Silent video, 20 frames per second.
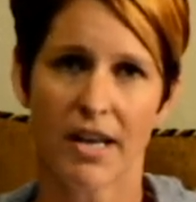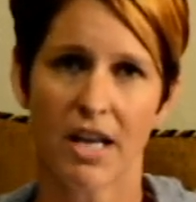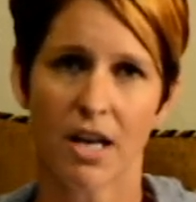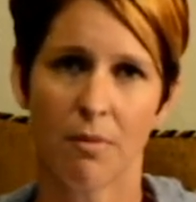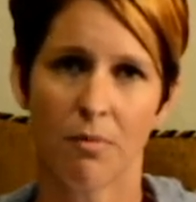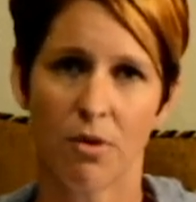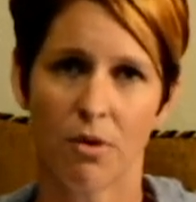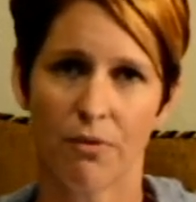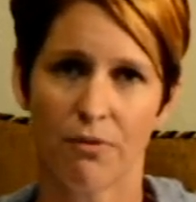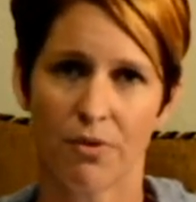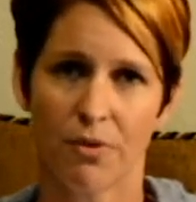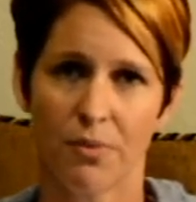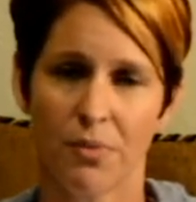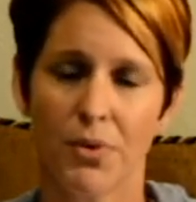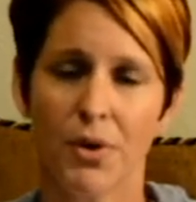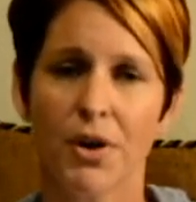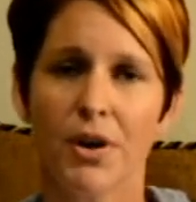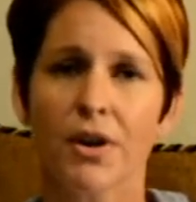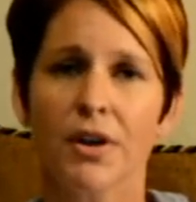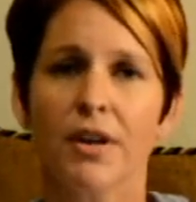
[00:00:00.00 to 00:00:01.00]
come home from
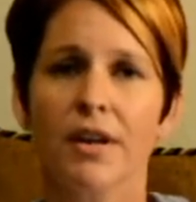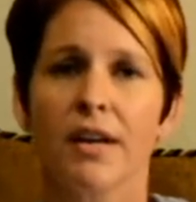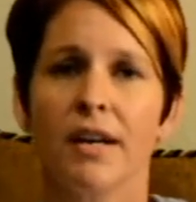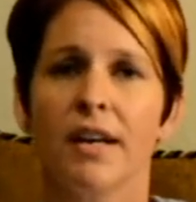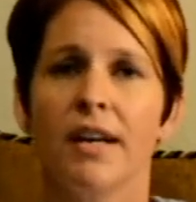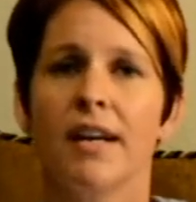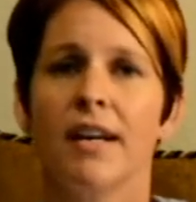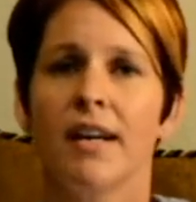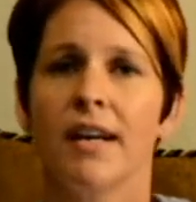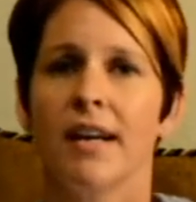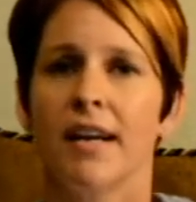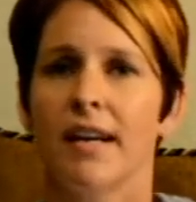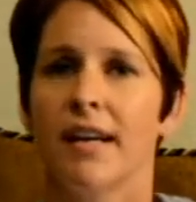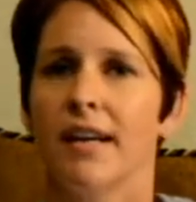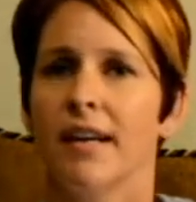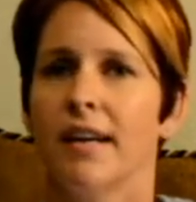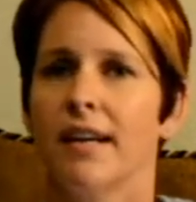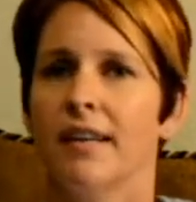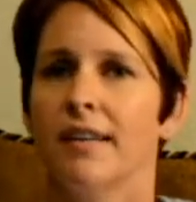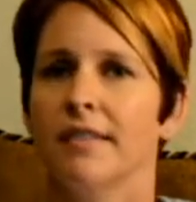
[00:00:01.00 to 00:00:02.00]
work.
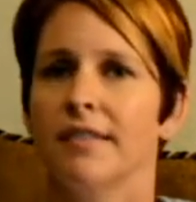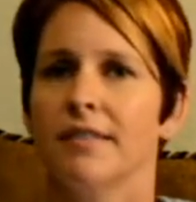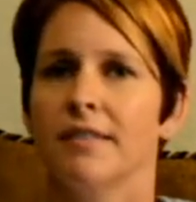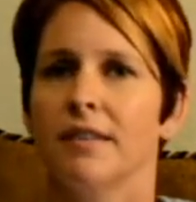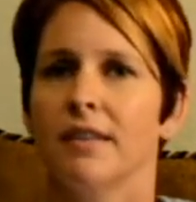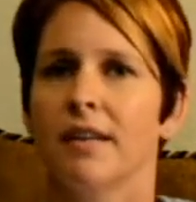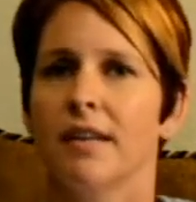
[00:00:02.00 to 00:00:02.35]
And